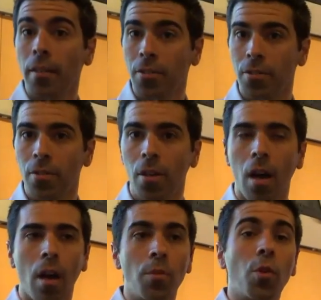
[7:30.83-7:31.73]
Yes.
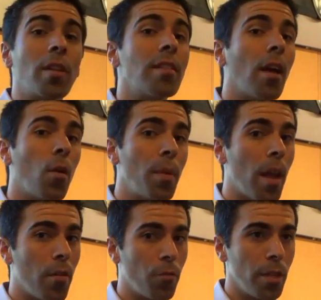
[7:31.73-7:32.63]
So it is not open
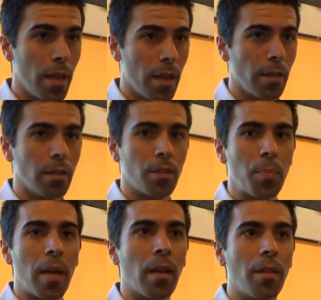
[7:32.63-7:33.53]
every day. It does
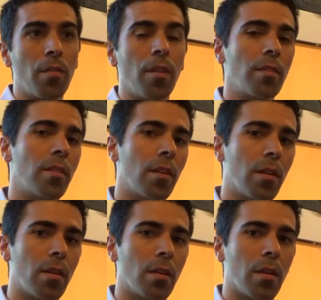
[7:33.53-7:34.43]
depend on the events that
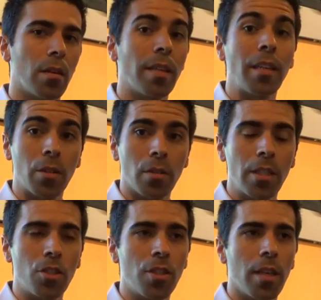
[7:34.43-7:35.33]
are here
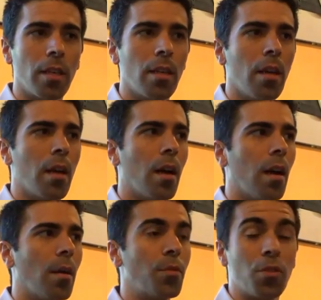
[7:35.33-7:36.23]
each day.
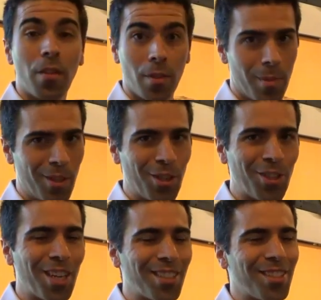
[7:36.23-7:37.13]
So definitely be sure
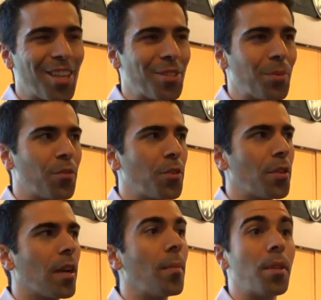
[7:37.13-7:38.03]
to check the schedule before you come.